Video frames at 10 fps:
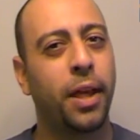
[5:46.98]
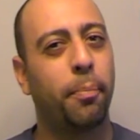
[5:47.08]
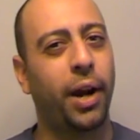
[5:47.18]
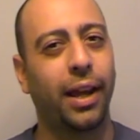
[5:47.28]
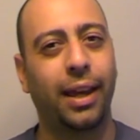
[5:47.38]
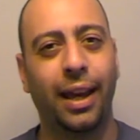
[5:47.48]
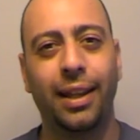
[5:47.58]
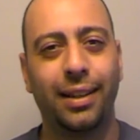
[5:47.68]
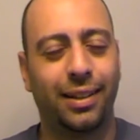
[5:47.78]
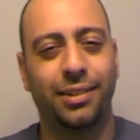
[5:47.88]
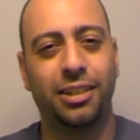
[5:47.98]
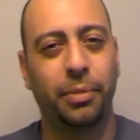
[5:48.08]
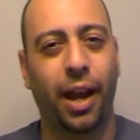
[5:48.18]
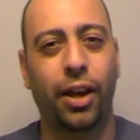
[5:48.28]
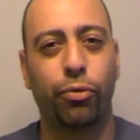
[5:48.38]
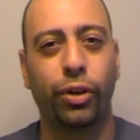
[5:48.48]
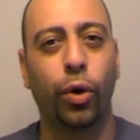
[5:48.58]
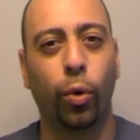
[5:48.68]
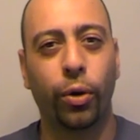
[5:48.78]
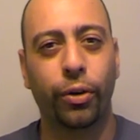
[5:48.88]
but I can't, it doesn't seem like I can
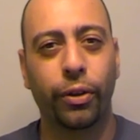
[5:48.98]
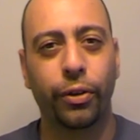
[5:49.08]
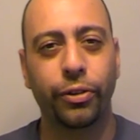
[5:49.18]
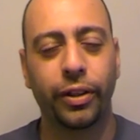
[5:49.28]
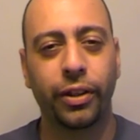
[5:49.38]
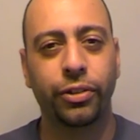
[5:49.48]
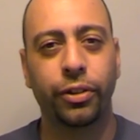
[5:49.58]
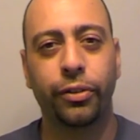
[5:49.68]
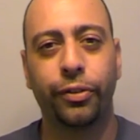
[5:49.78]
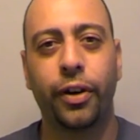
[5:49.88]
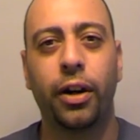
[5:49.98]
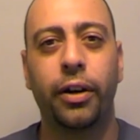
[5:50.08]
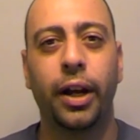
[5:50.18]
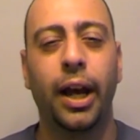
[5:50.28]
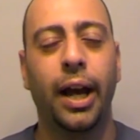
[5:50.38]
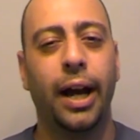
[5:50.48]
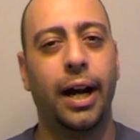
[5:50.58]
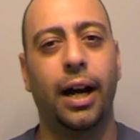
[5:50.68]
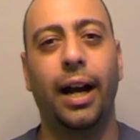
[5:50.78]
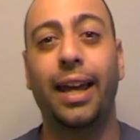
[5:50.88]
reorder those things so far.
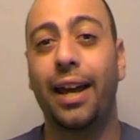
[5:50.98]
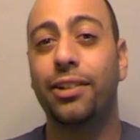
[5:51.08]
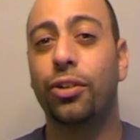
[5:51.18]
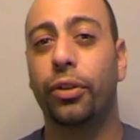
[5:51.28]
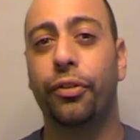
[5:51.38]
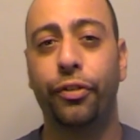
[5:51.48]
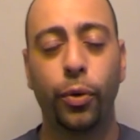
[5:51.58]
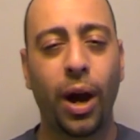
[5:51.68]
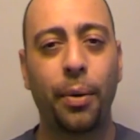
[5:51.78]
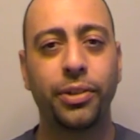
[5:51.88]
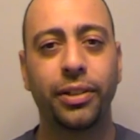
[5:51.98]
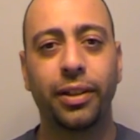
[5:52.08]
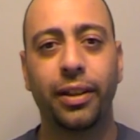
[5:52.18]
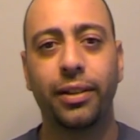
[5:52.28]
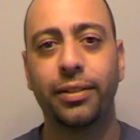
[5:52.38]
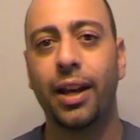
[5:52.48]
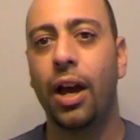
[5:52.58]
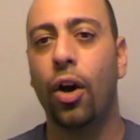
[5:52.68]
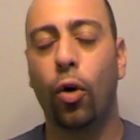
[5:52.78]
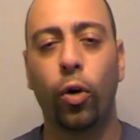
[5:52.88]
Again, it's only a few hours into this.
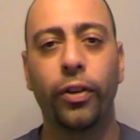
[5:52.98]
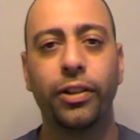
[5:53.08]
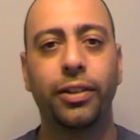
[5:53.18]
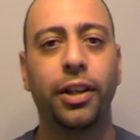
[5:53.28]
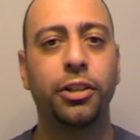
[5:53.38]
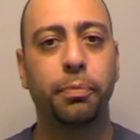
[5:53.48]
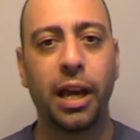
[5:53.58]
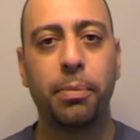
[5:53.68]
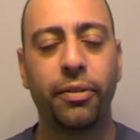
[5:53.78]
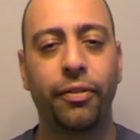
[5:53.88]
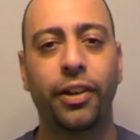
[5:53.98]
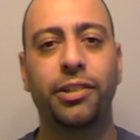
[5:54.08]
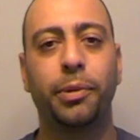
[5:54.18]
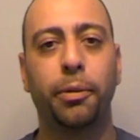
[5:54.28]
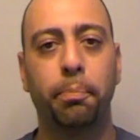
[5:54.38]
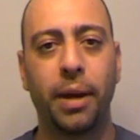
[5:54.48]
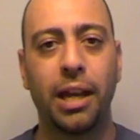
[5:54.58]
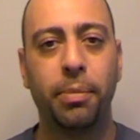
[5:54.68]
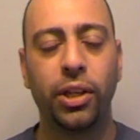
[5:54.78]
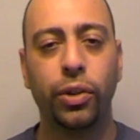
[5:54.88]
All these things may be fixable, may
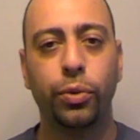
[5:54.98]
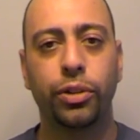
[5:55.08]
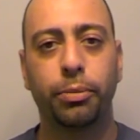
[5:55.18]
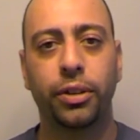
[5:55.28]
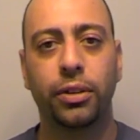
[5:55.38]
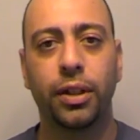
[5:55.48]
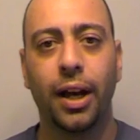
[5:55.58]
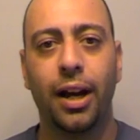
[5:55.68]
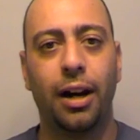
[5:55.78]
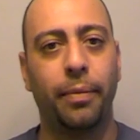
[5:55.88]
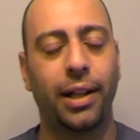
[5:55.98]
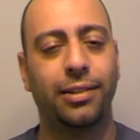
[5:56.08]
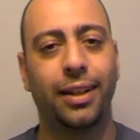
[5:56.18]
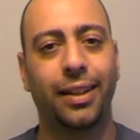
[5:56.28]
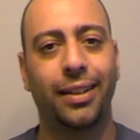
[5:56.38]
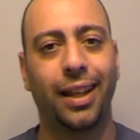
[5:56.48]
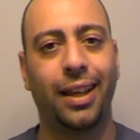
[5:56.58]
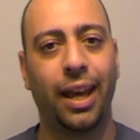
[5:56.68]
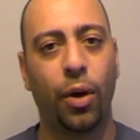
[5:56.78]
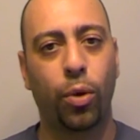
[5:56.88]
be usable. I'm not saying that they
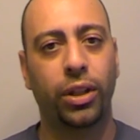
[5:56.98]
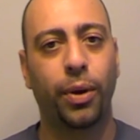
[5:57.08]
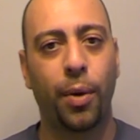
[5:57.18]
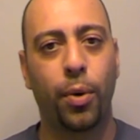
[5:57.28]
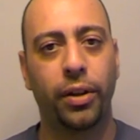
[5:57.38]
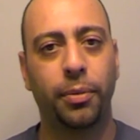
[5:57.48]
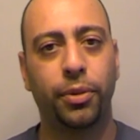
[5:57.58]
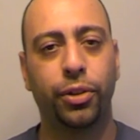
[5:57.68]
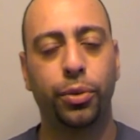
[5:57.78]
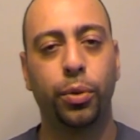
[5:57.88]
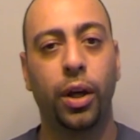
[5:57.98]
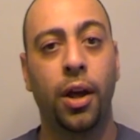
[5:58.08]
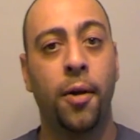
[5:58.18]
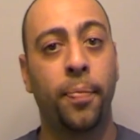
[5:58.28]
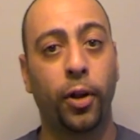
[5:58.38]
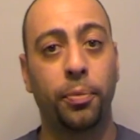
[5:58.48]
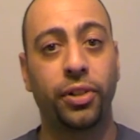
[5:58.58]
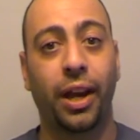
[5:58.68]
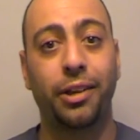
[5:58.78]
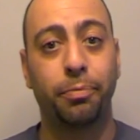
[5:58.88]
can't work the way I want them to. All I'm
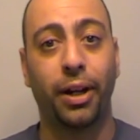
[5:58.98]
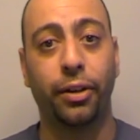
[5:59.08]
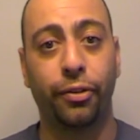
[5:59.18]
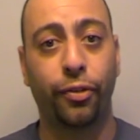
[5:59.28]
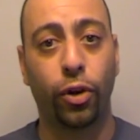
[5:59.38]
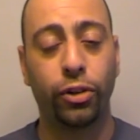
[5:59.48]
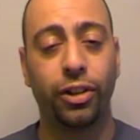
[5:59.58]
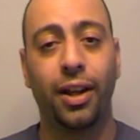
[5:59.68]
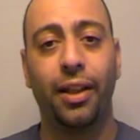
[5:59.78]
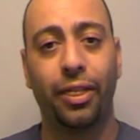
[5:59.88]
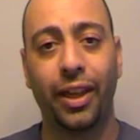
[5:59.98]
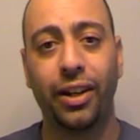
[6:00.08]
saying is by default, they